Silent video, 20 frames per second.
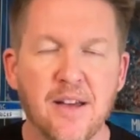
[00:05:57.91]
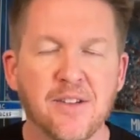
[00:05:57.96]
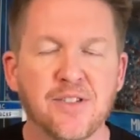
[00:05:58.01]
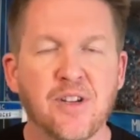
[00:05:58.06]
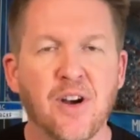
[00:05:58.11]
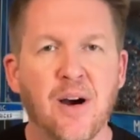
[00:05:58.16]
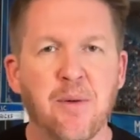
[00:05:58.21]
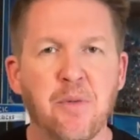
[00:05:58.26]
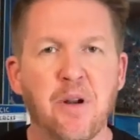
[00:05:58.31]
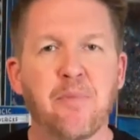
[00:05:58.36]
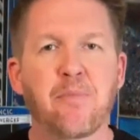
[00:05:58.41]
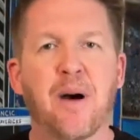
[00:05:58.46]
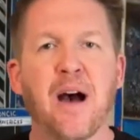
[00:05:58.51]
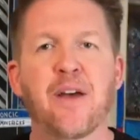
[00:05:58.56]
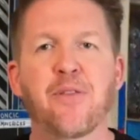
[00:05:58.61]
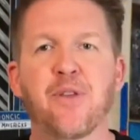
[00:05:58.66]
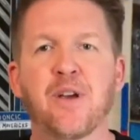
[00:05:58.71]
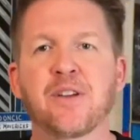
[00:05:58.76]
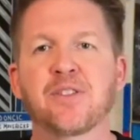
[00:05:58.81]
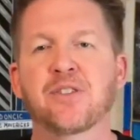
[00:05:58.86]
So I'm going to
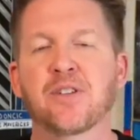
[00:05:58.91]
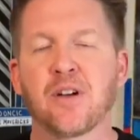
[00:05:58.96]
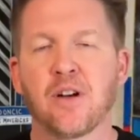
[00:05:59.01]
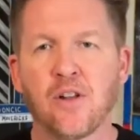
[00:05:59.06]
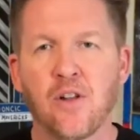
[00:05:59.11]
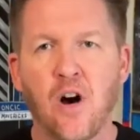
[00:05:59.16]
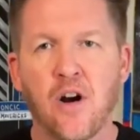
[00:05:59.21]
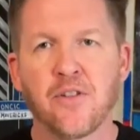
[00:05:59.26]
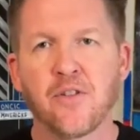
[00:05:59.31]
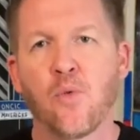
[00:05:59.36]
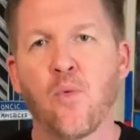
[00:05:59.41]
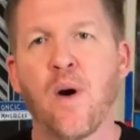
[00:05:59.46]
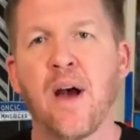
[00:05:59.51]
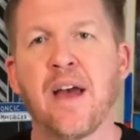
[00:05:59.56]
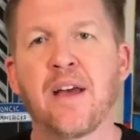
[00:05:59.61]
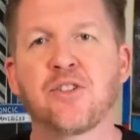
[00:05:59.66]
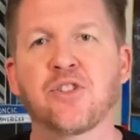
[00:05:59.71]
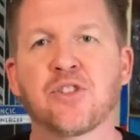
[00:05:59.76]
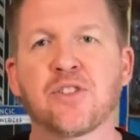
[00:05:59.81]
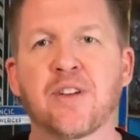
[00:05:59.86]
buy things along the way, just